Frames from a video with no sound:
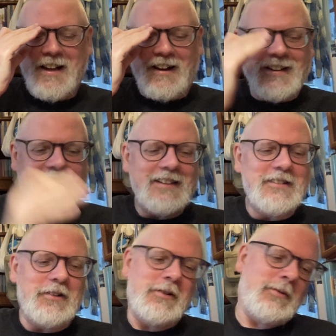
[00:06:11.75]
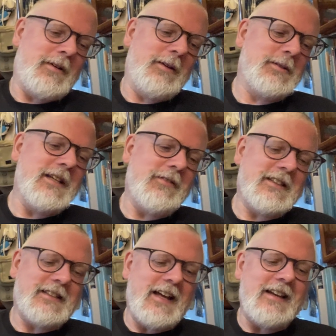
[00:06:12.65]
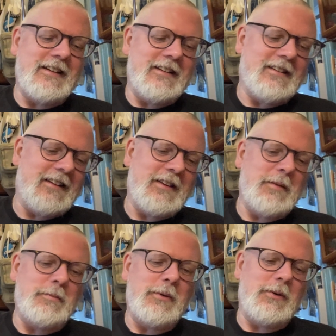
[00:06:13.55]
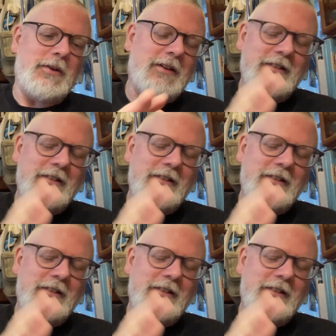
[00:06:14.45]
I still don't know why. It was never said anything in the book.